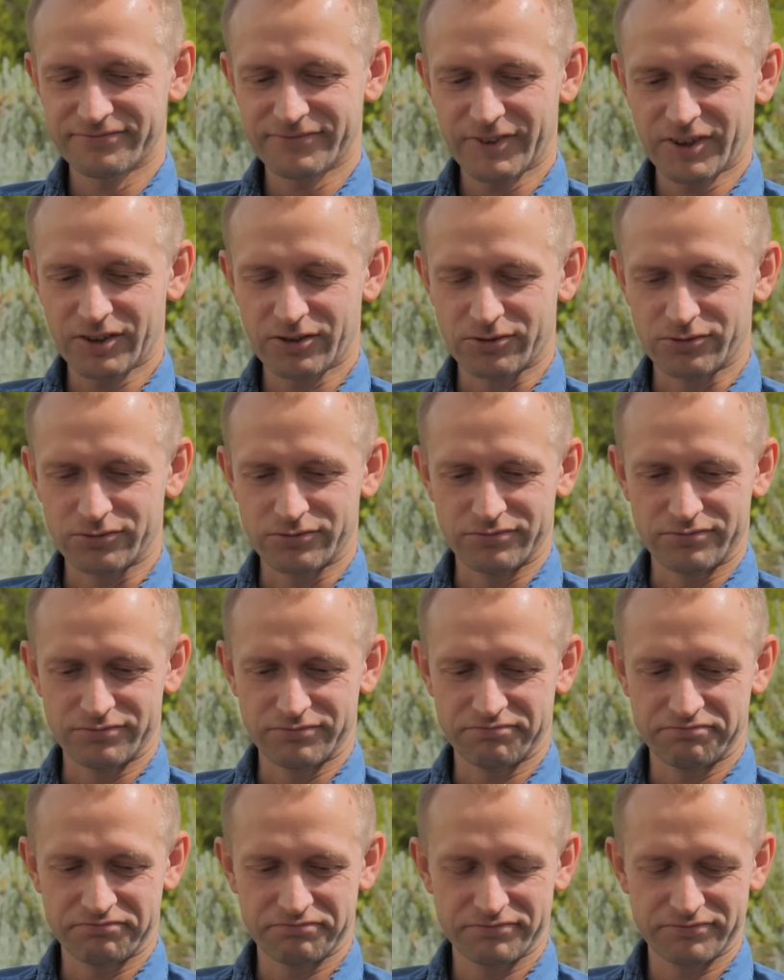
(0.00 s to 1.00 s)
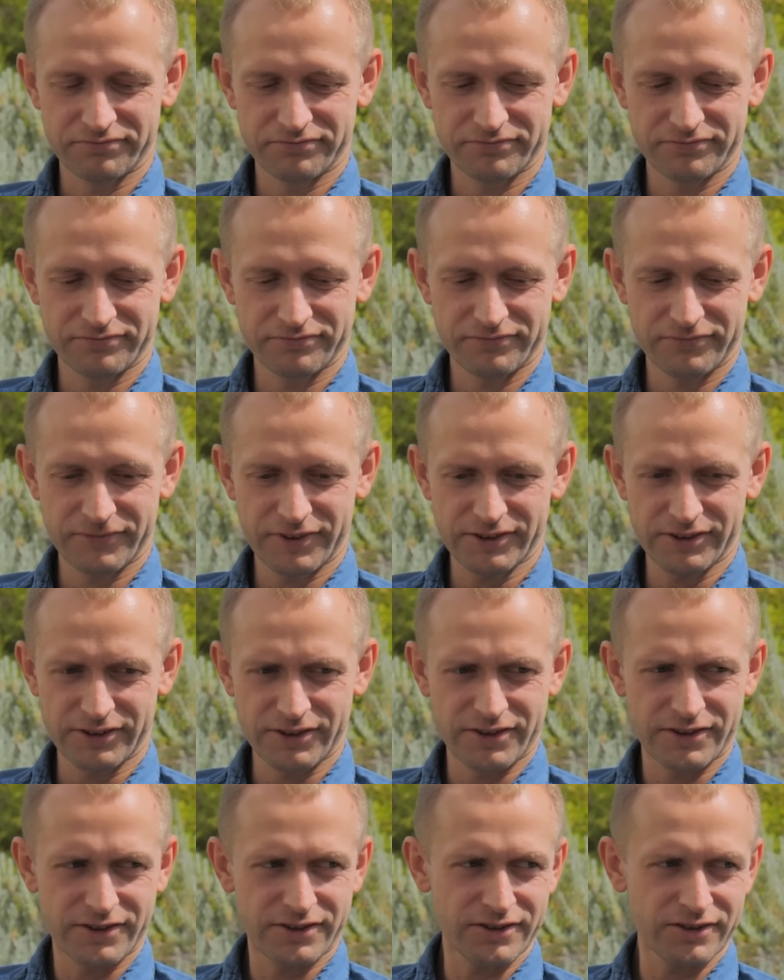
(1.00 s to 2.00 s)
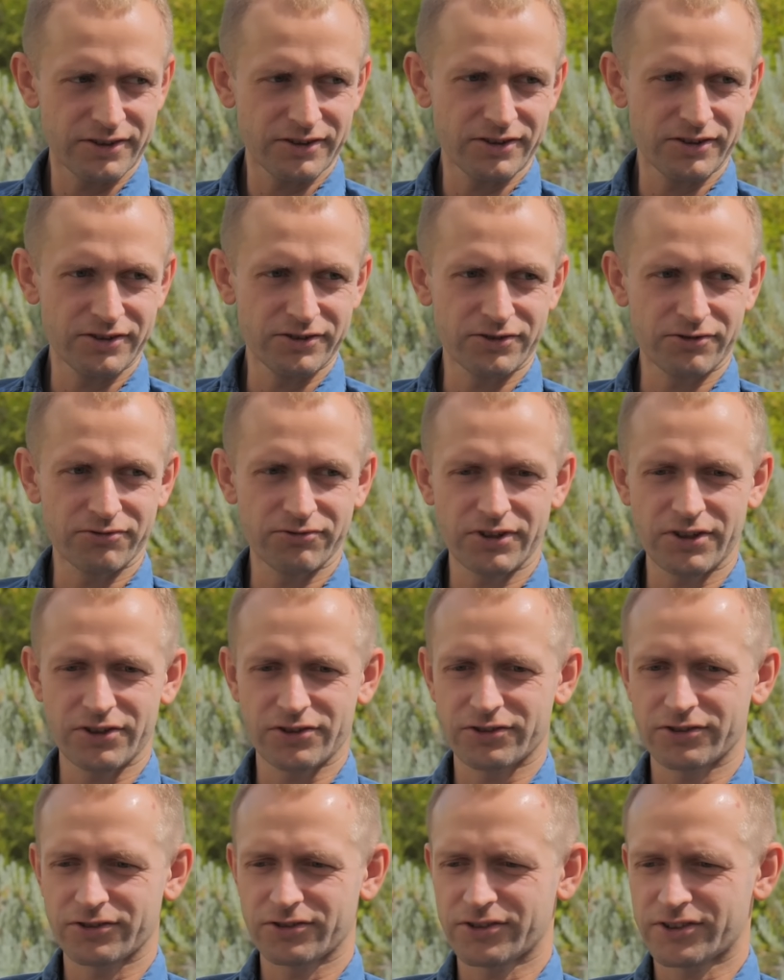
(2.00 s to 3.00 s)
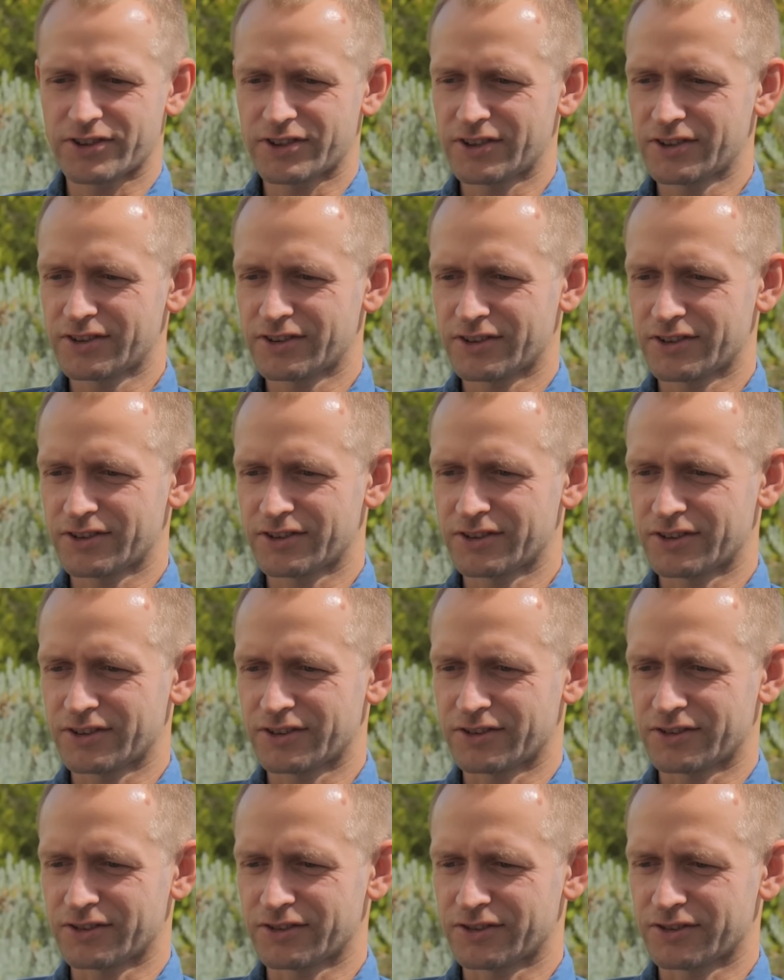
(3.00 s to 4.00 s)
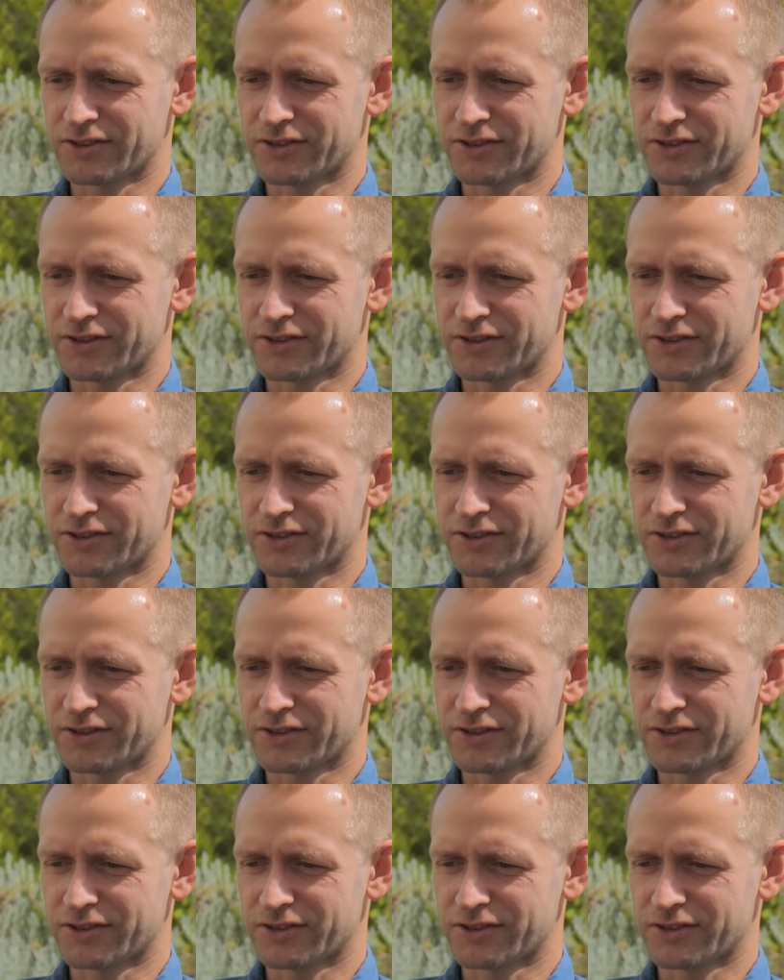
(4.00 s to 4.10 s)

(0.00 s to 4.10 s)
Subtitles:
Oh, this international city, and